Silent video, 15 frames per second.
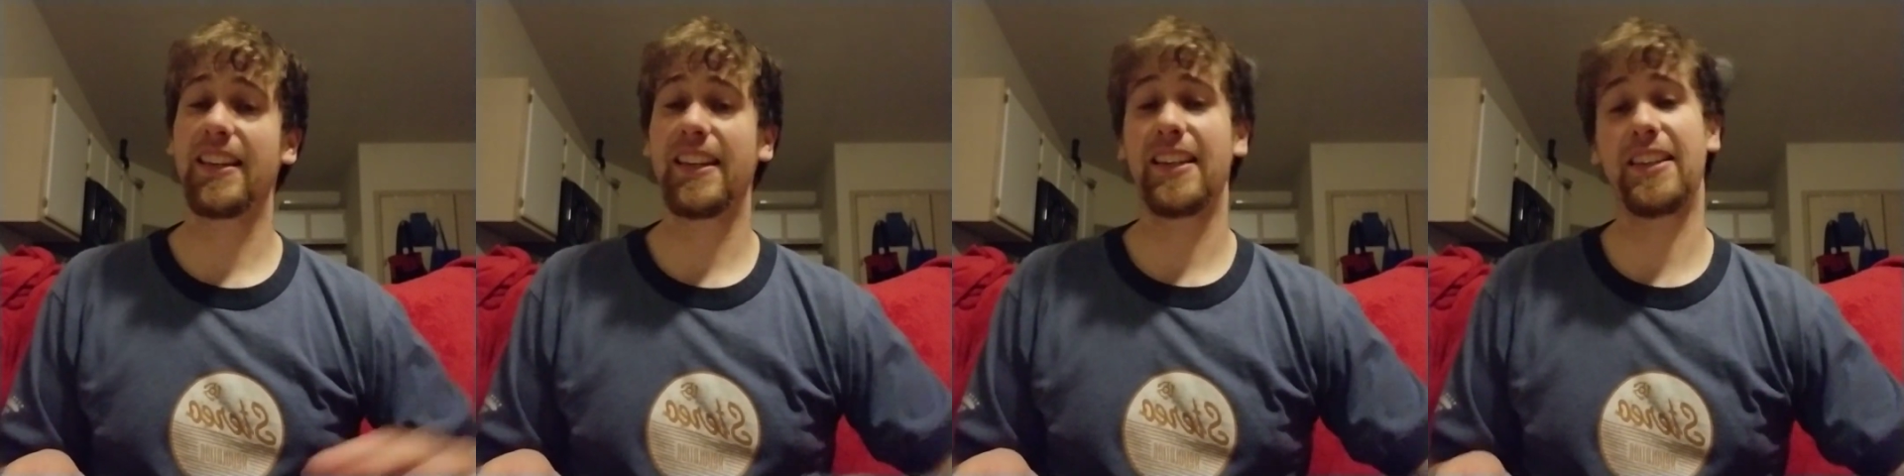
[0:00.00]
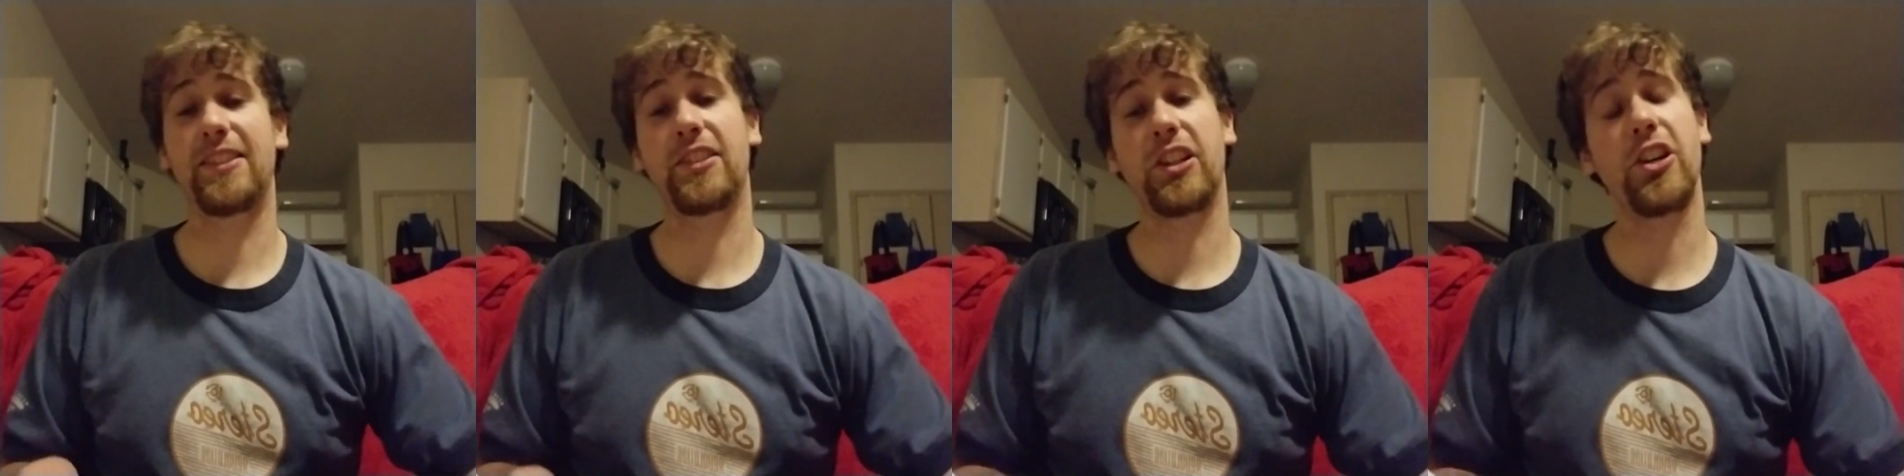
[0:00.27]

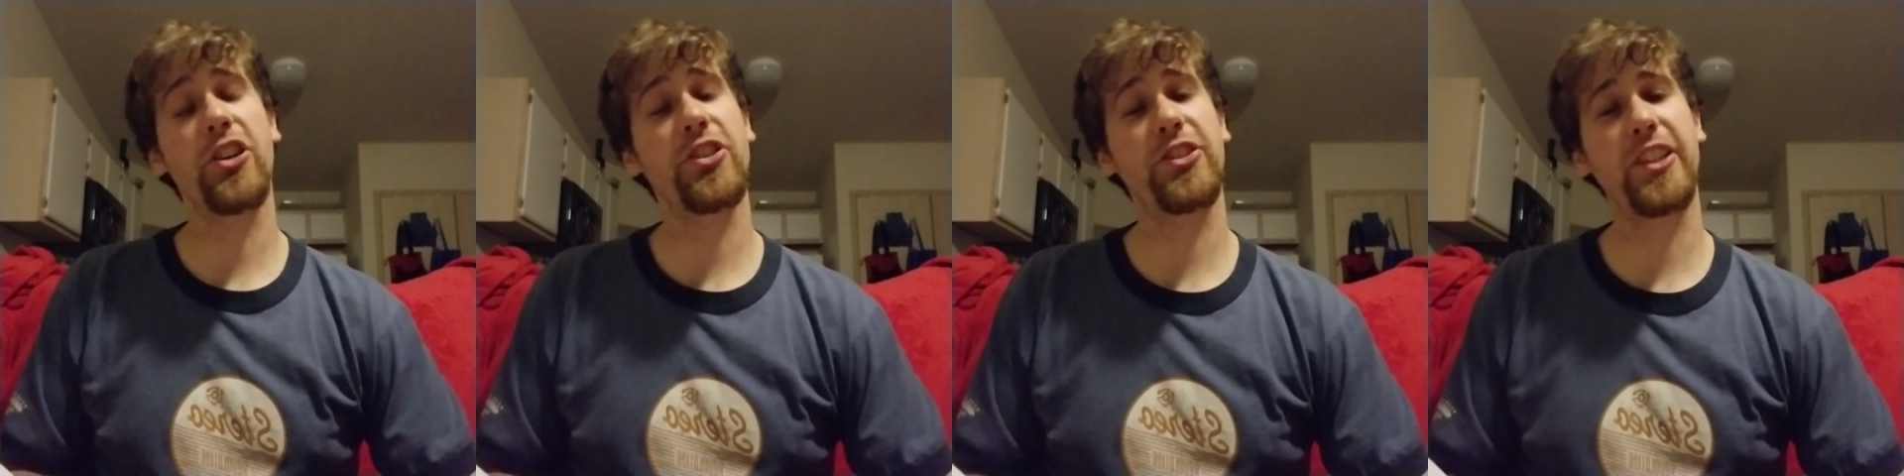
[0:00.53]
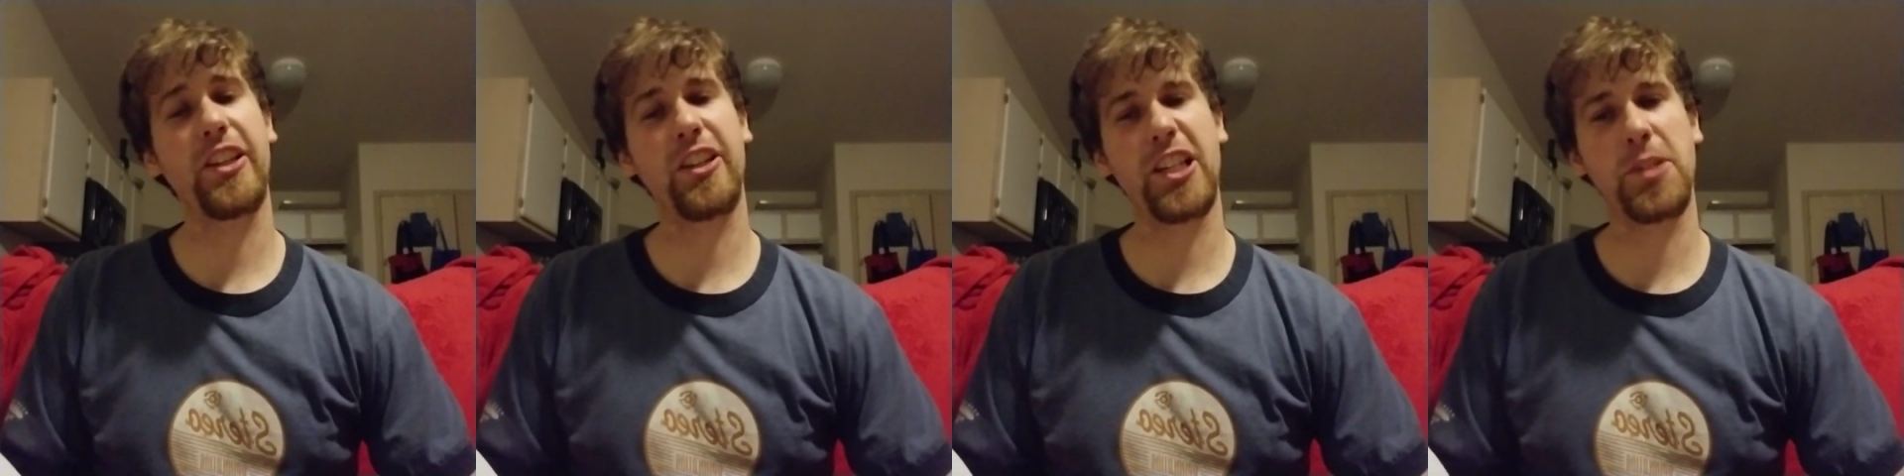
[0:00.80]
his curse
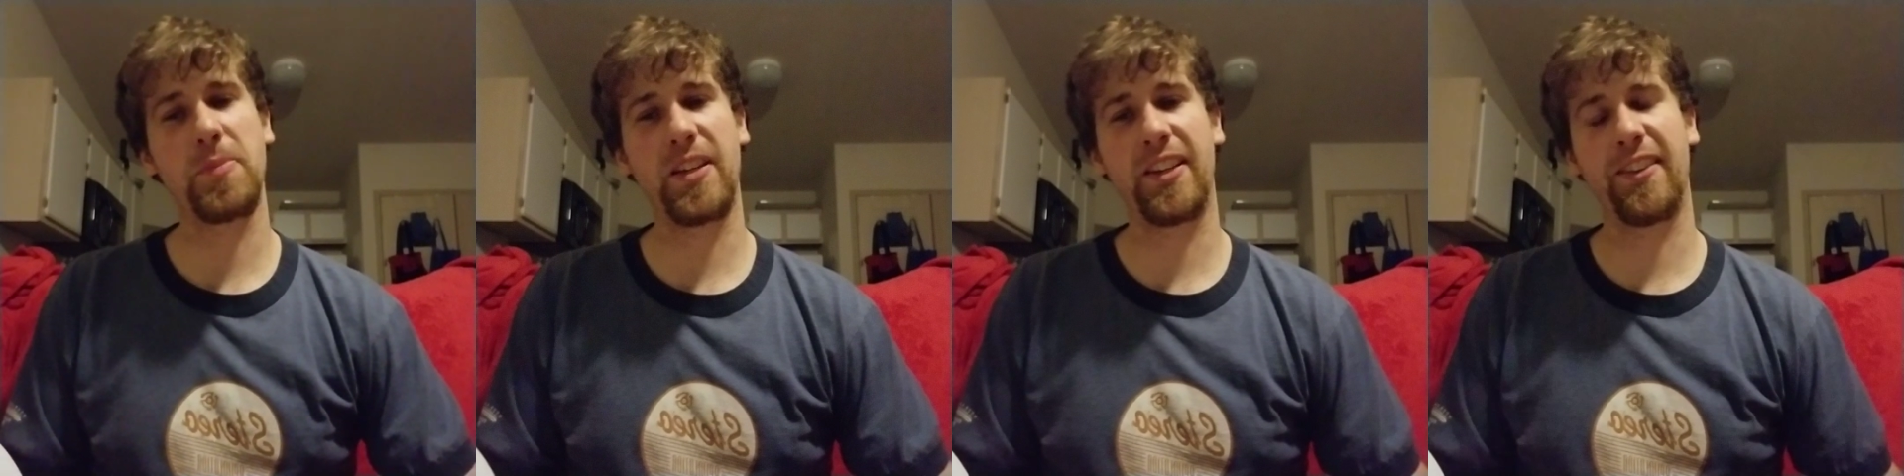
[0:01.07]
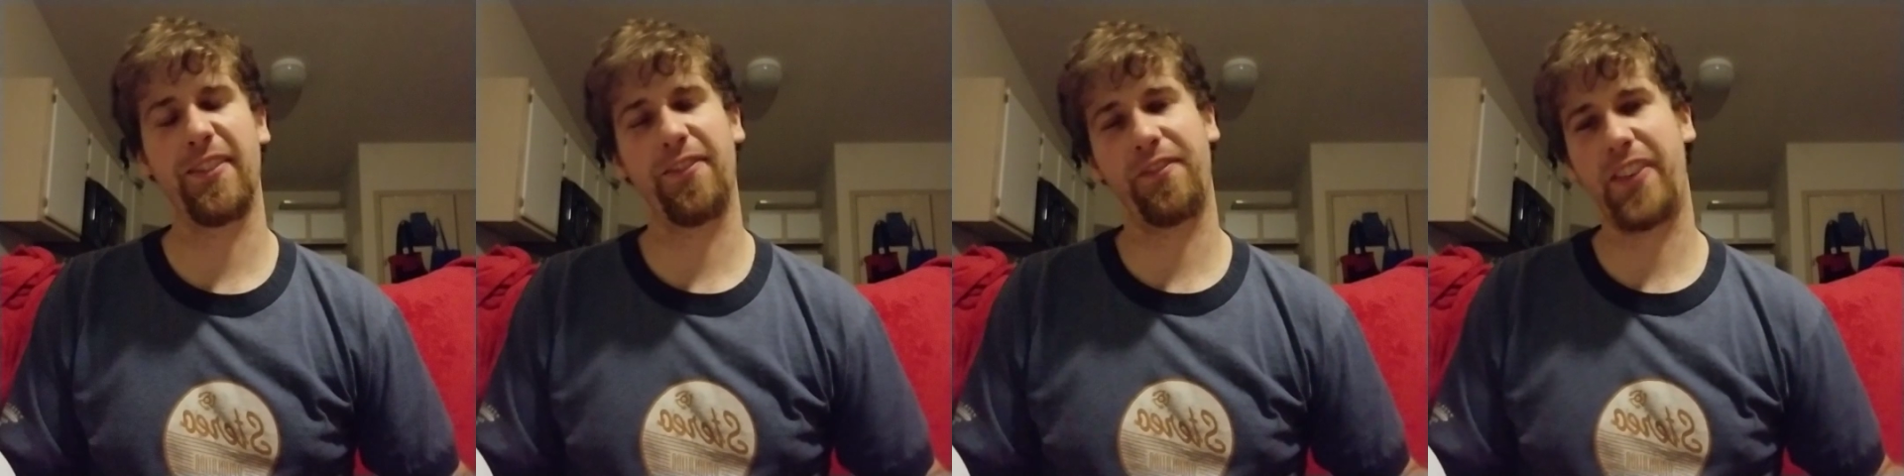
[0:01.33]
seal has
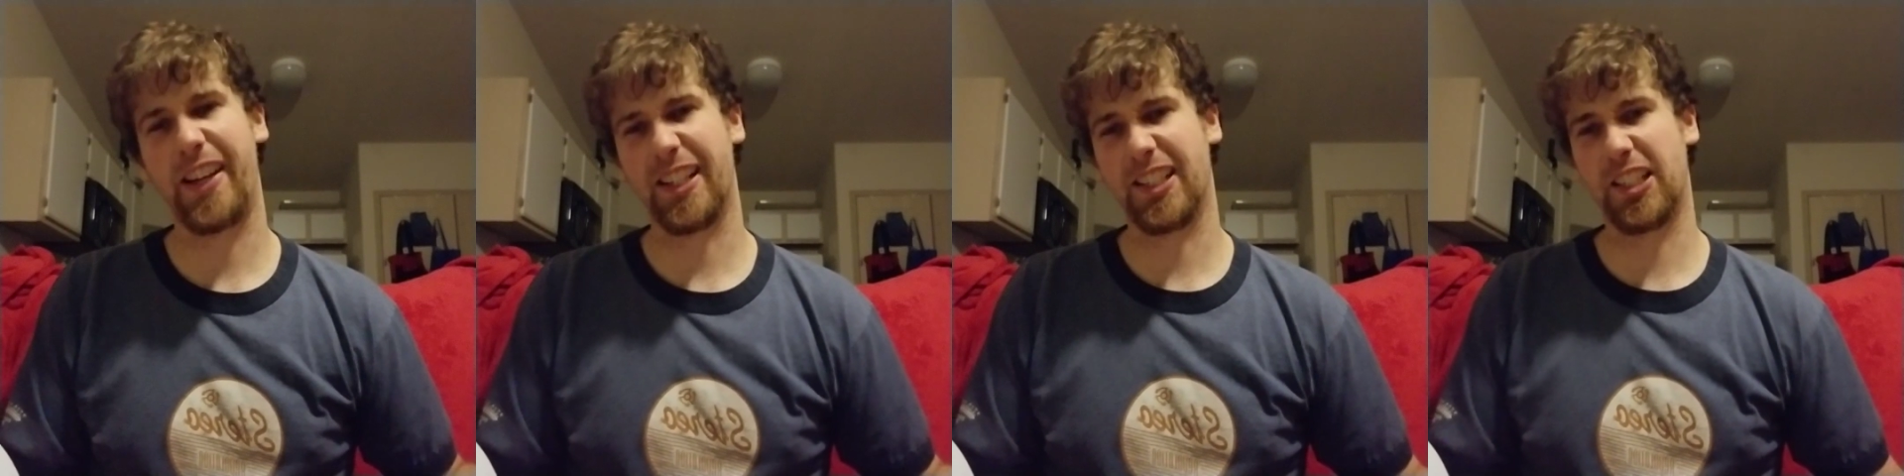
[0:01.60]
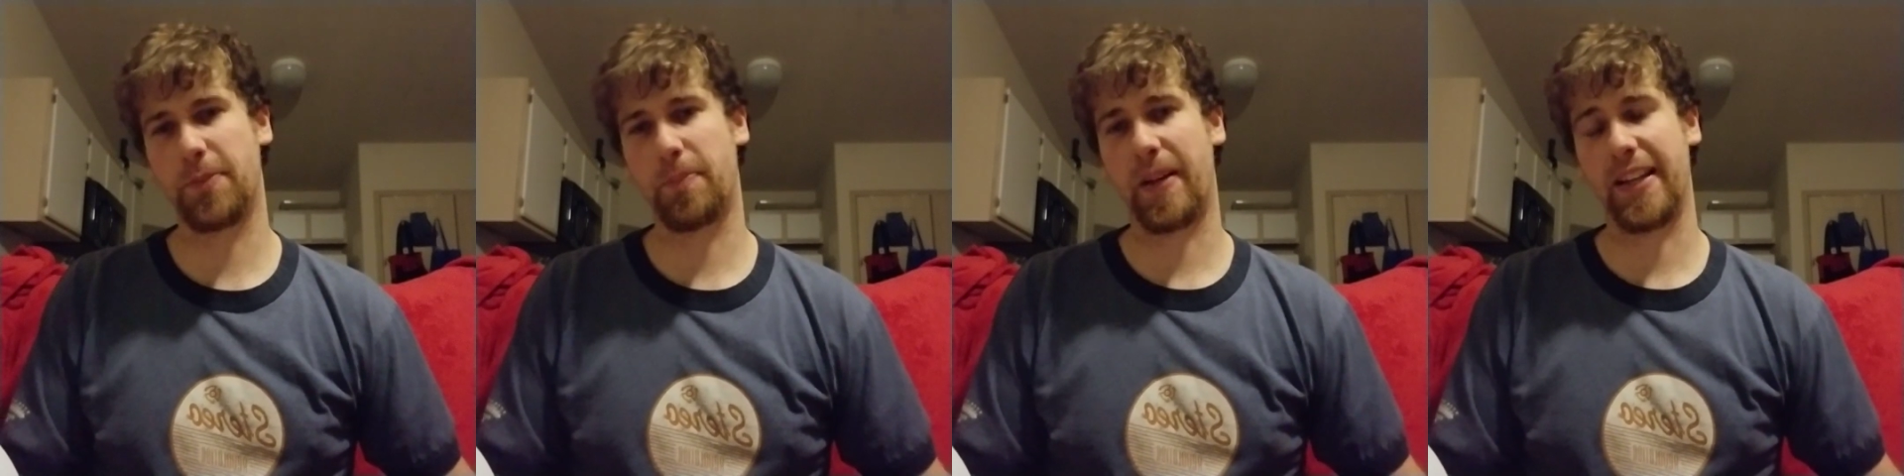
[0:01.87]
been
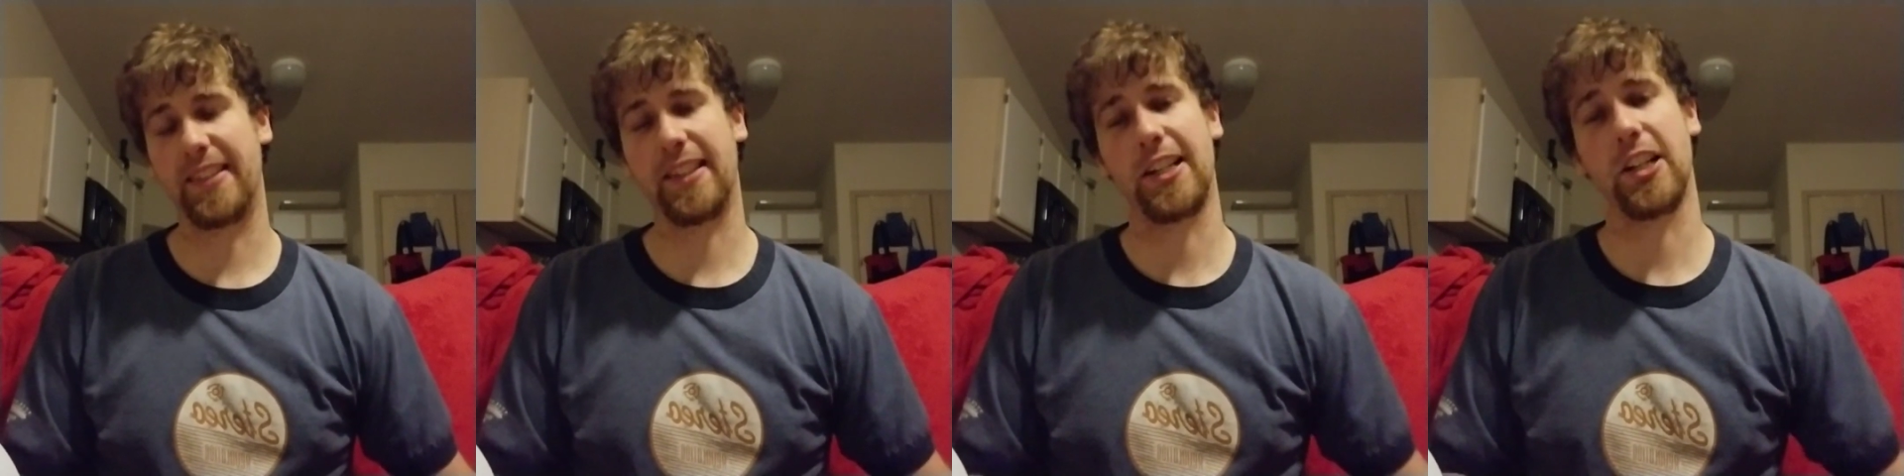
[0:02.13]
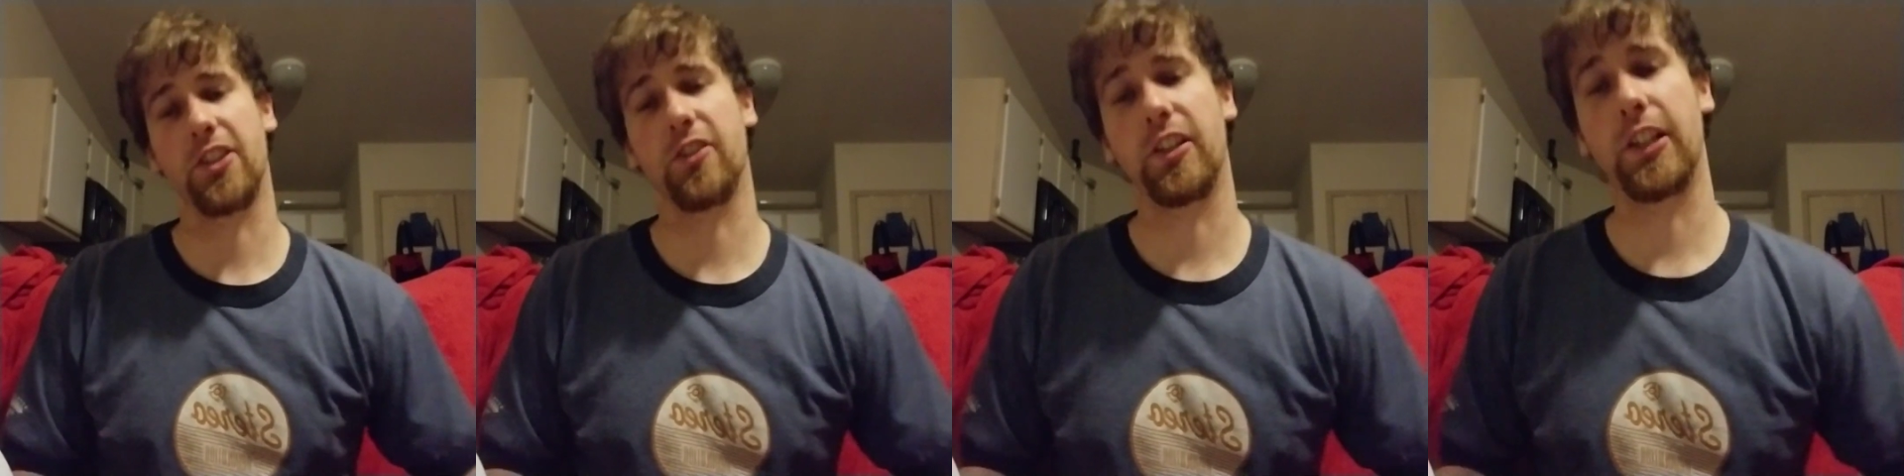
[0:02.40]
fixed by
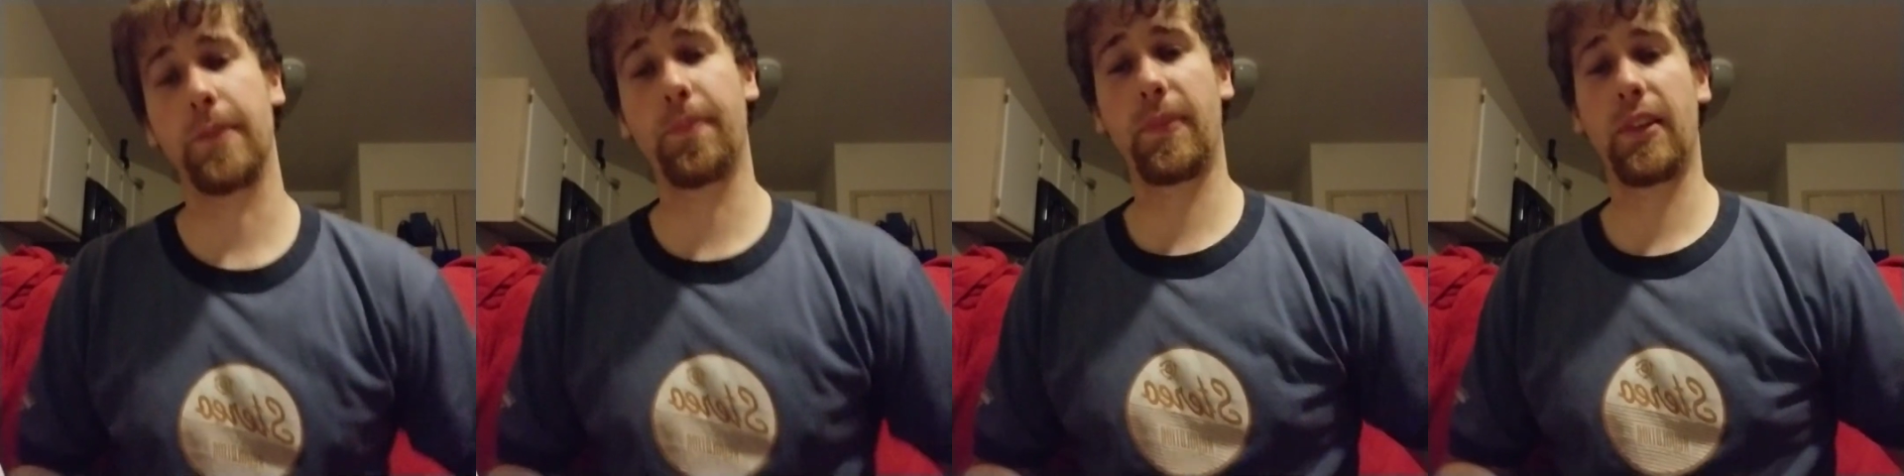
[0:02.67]
Sakura.